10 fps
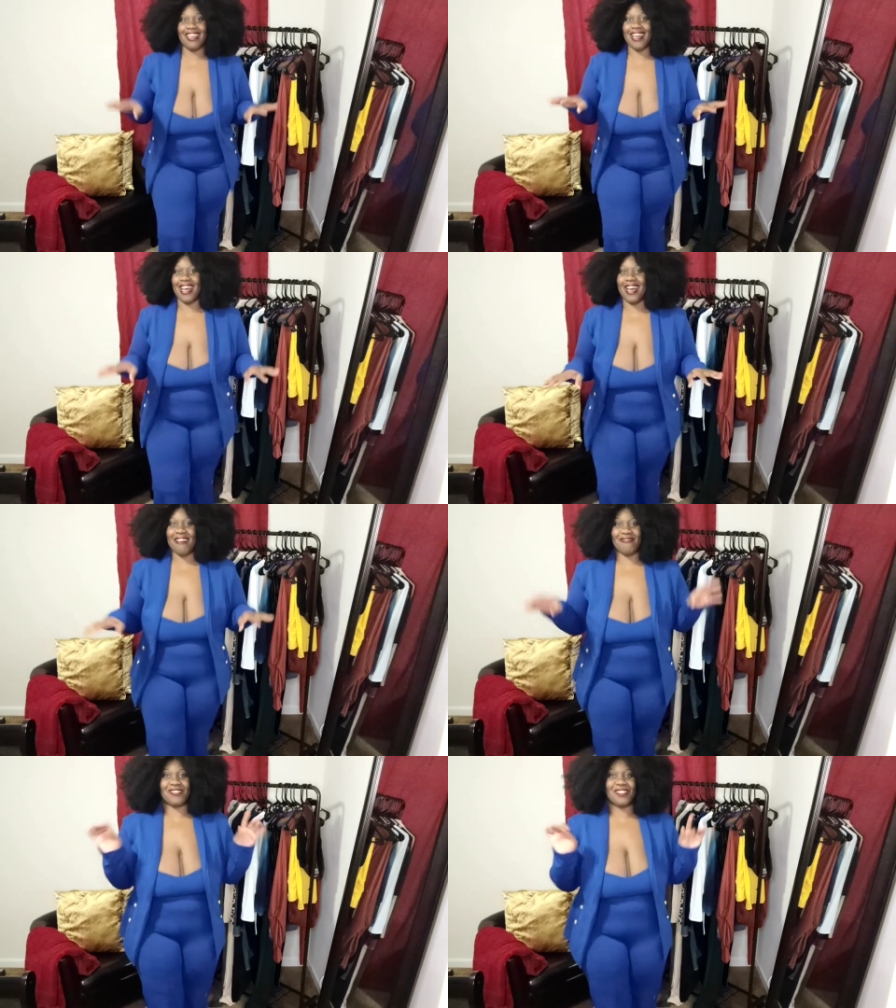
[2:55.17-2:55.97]

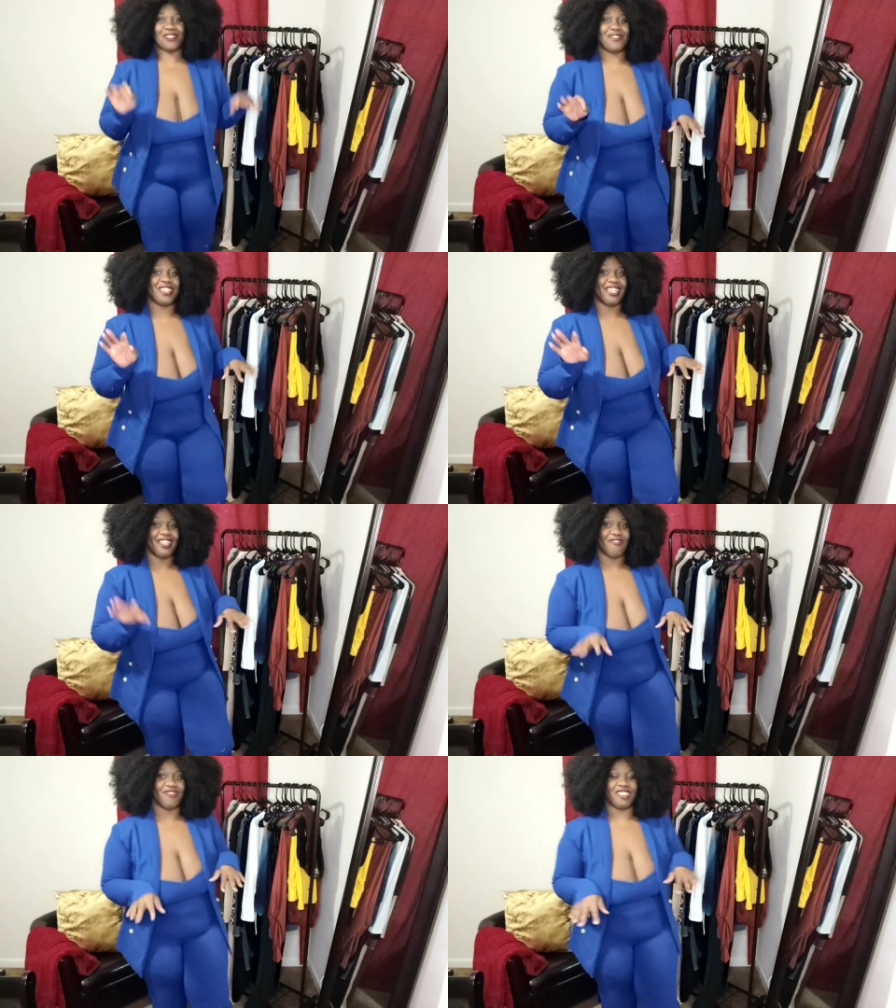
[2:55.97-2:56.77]
absolutely
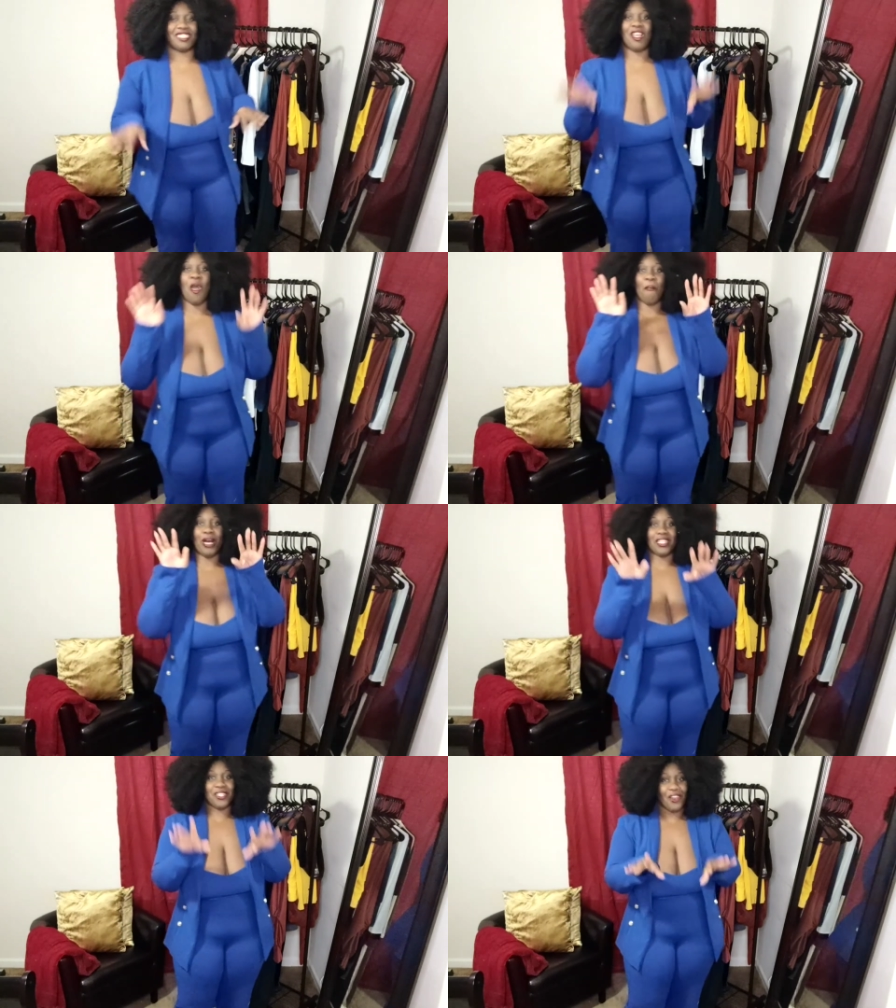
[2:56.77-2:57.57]
love this.
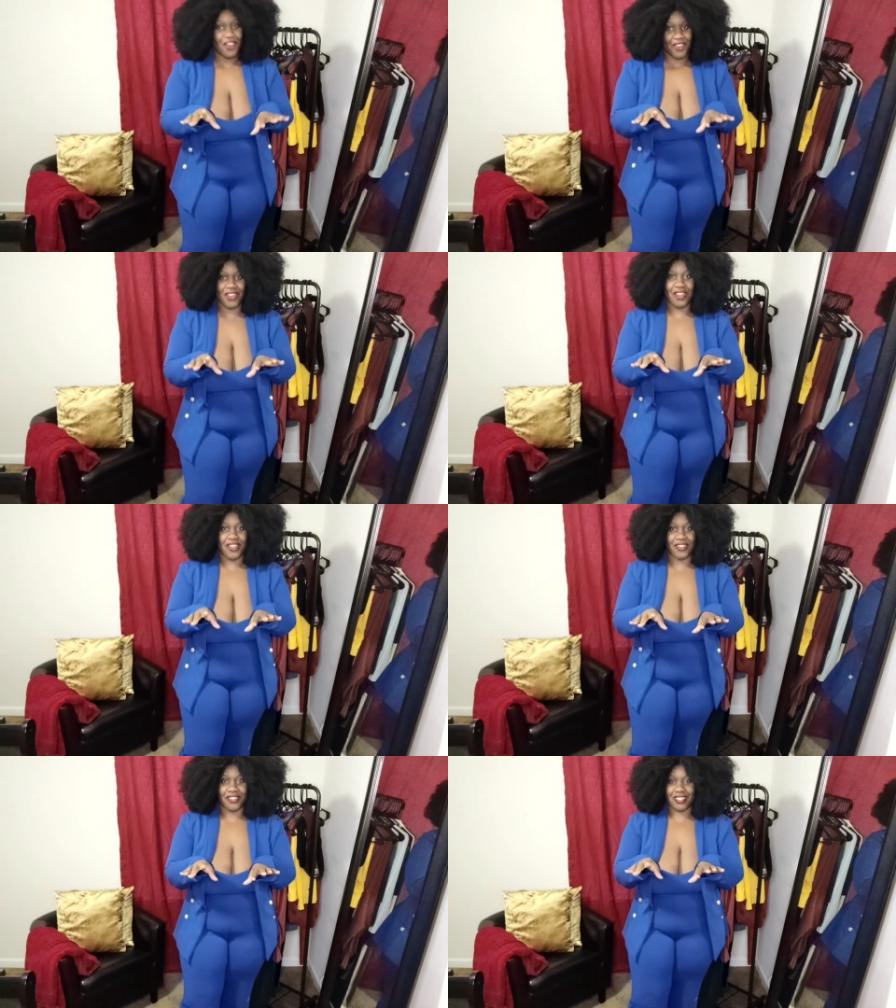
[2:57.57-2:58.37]
My tall
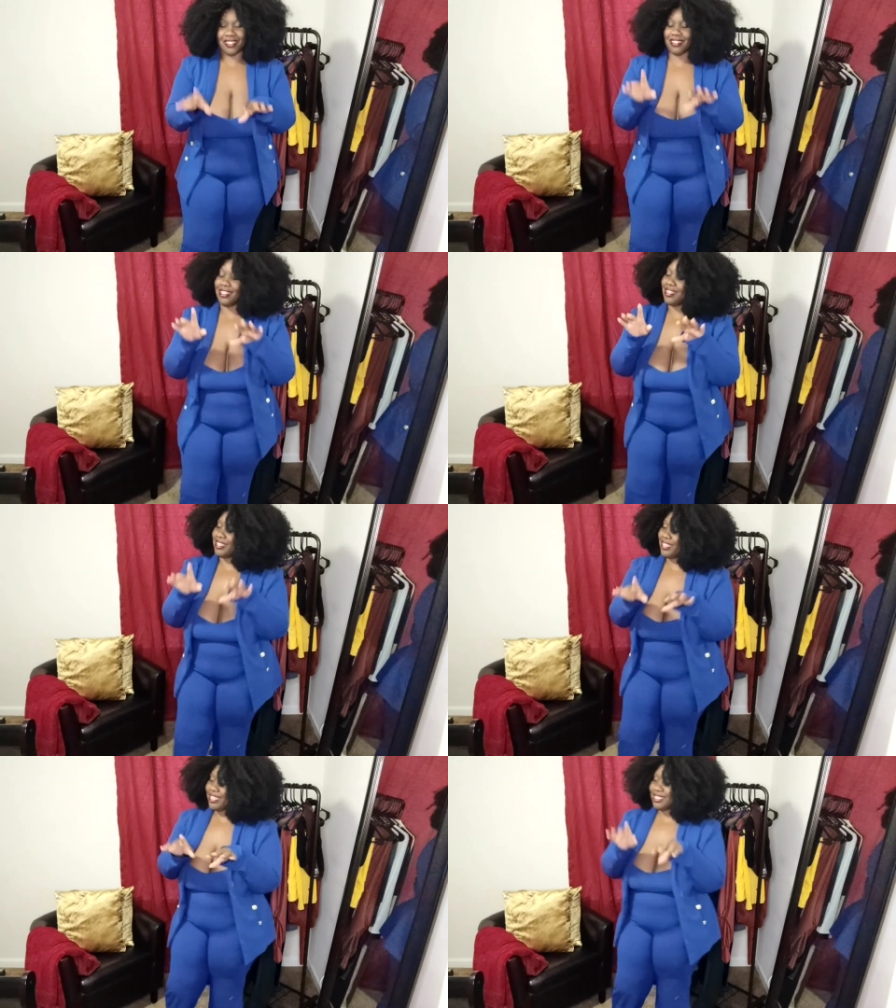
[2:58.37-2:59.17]
girls,
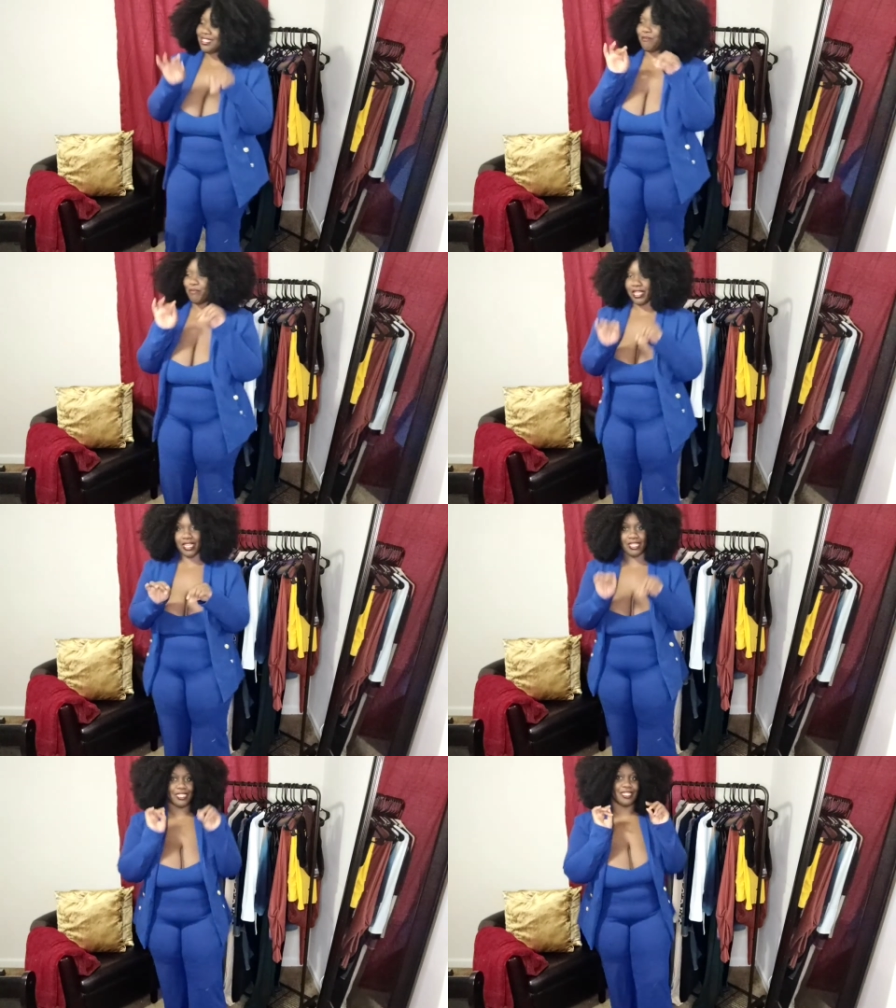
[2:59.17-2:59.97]
this
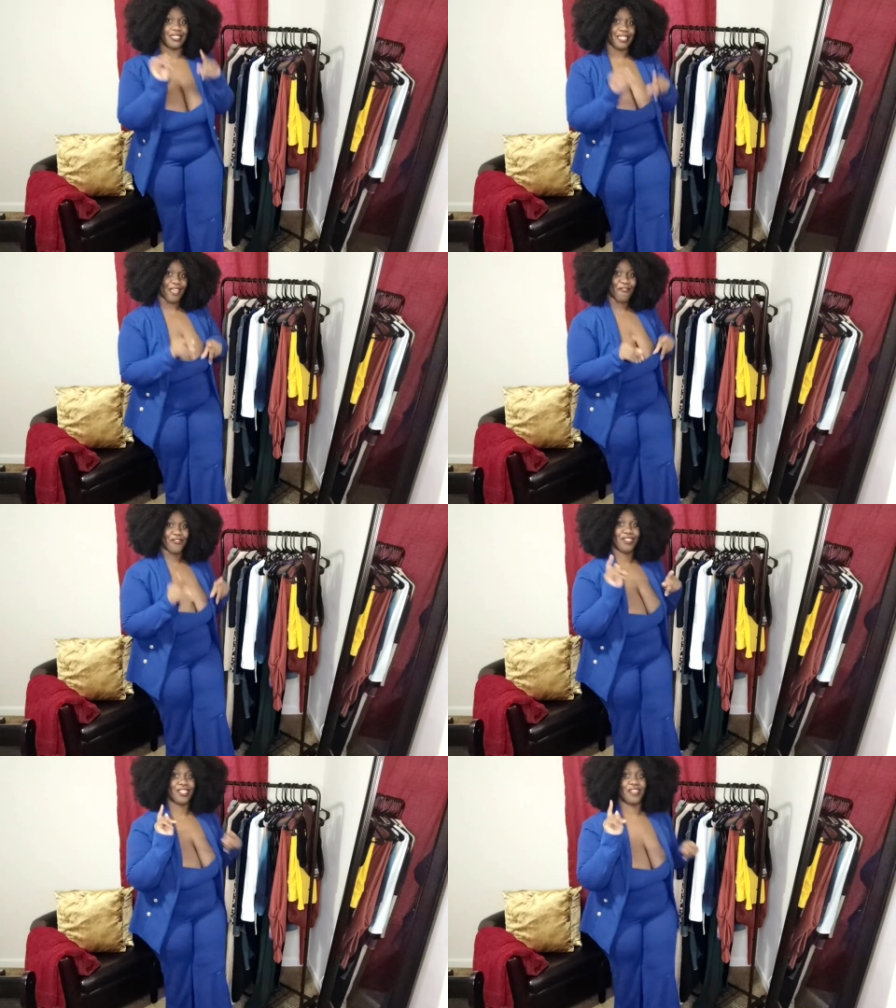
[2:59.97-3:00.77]
piece is
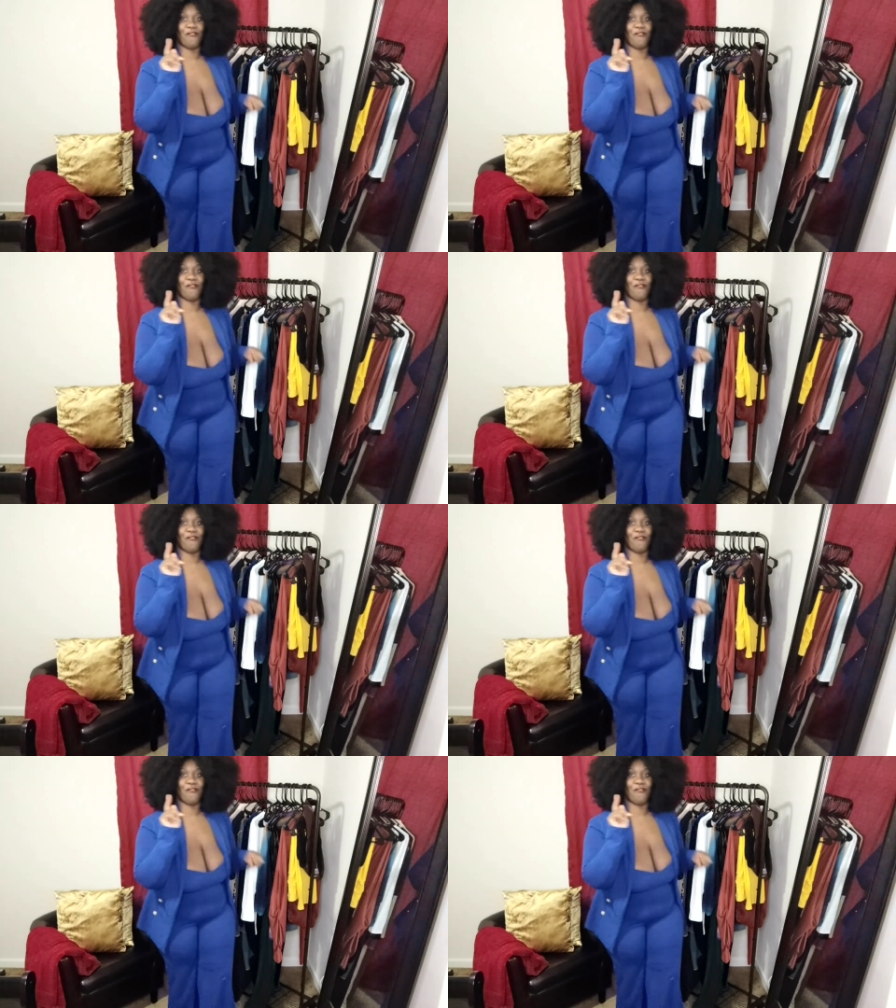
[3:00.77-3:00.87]
definitely